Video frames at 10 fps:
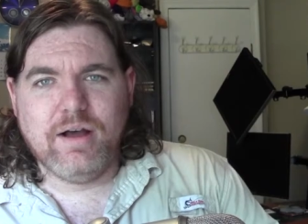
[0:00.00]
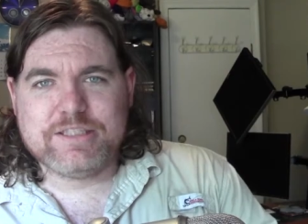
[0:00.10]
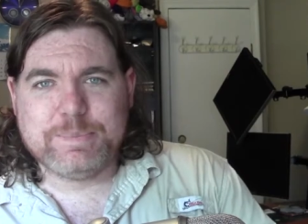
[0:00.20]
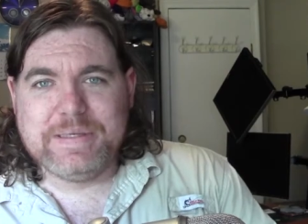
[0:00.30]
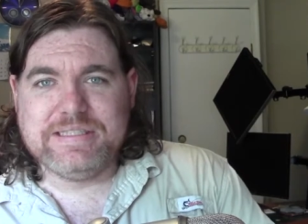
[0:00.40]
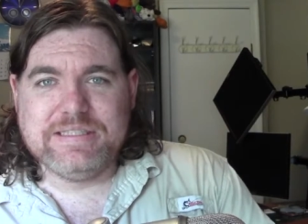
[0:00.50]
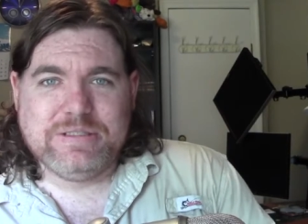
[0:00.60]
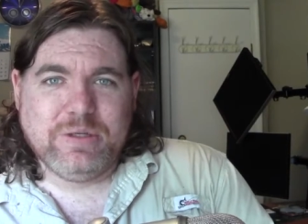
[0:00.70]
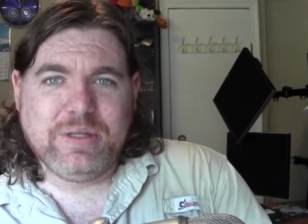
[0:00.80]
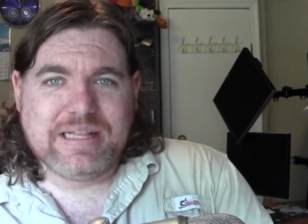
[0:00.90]
a
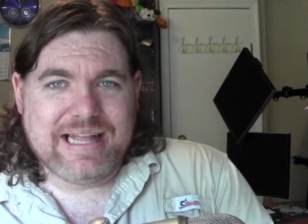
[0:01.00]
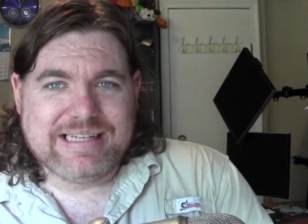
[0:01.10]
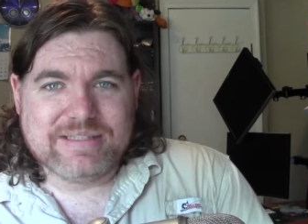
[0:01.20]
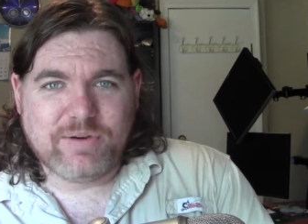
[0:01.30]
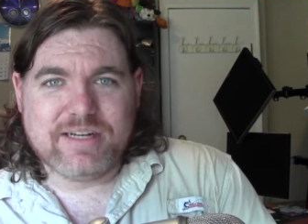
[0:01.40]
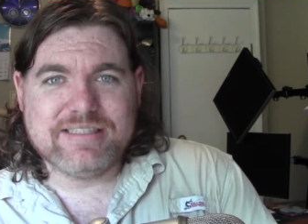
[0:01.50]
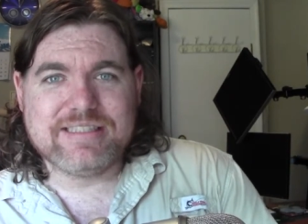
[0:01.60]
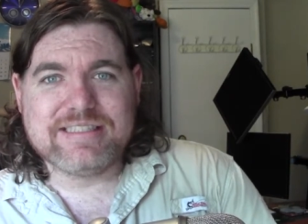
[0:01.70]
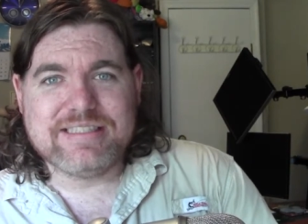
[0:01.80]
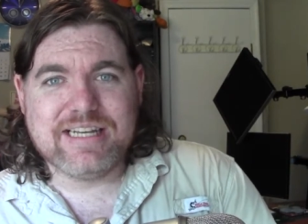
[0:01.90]
species is only classified as
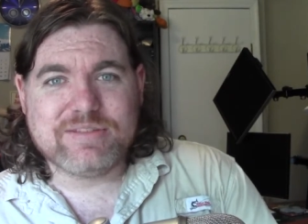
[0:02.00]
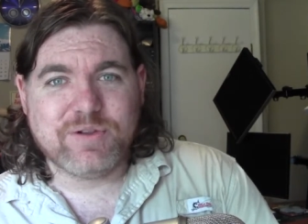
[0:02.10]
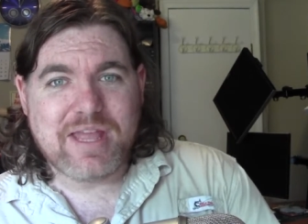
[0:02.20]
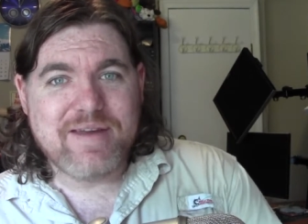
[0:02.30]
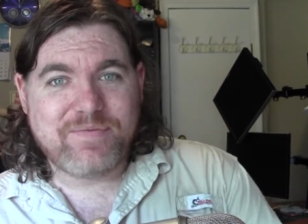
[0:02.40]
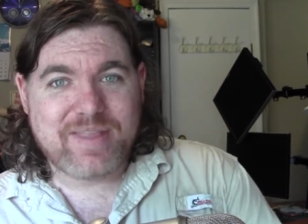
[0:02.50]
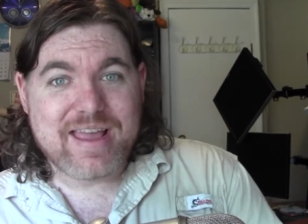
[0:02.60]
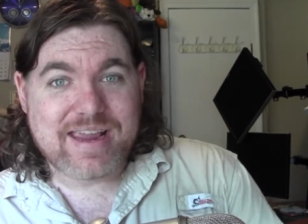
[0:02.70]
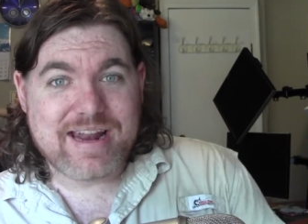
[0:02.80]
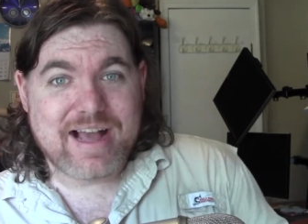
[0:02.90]
successful if
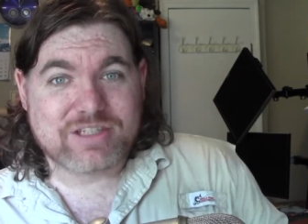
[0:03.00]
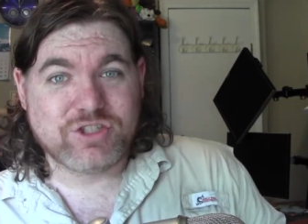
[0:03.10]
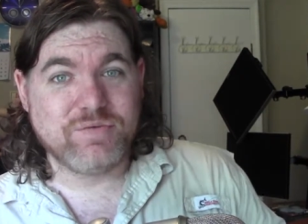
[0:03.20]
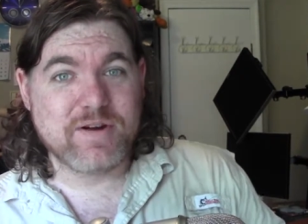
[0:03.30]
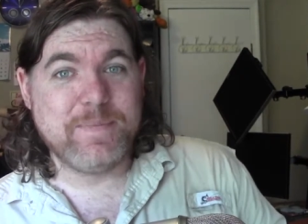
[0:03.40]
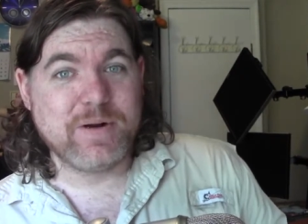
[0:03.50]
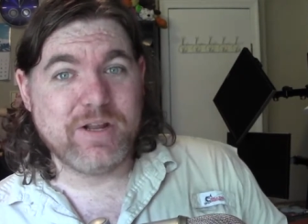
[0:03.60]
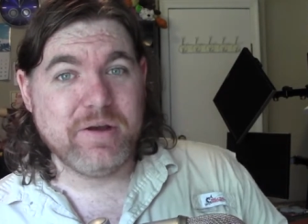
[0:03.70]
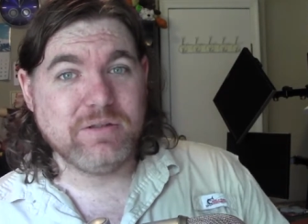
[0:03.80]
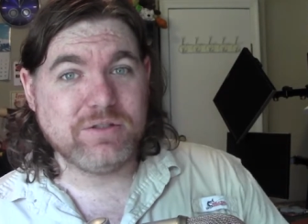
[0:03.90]
they can actually
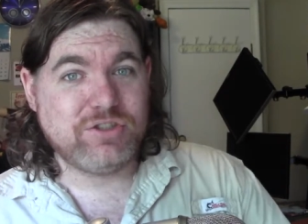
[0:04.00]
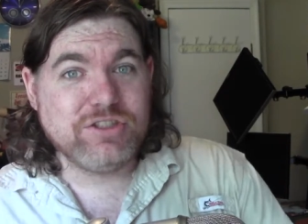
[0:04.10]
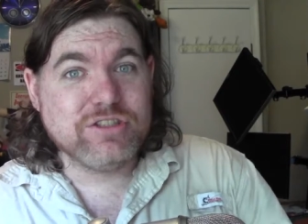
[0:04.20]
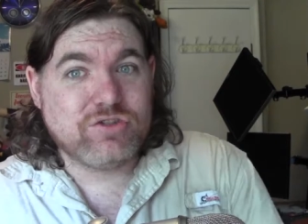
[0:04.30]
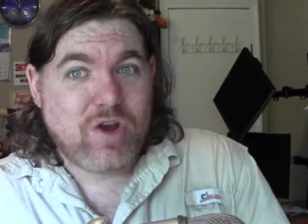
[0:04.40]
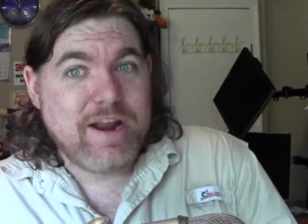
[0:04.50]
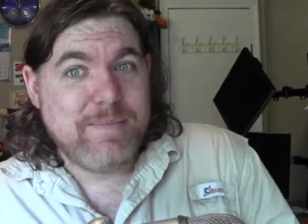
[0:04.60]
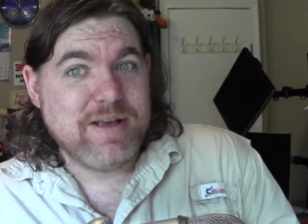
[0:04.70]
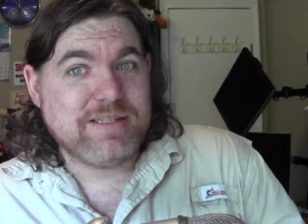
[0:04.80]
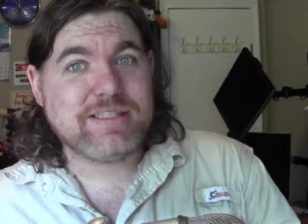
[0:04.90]
reproduce. So she's just trying
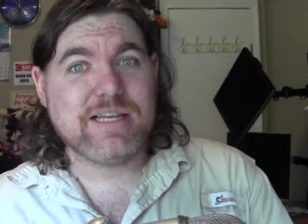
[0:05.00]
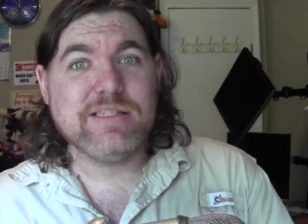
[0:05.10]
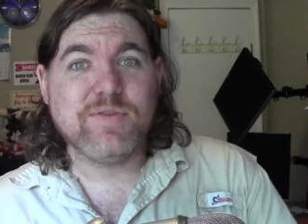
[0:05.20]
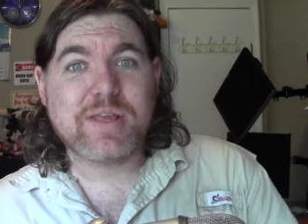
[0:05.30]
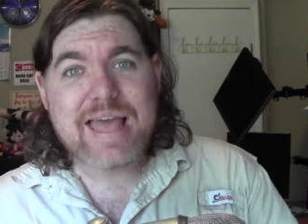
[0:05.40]
to be a successful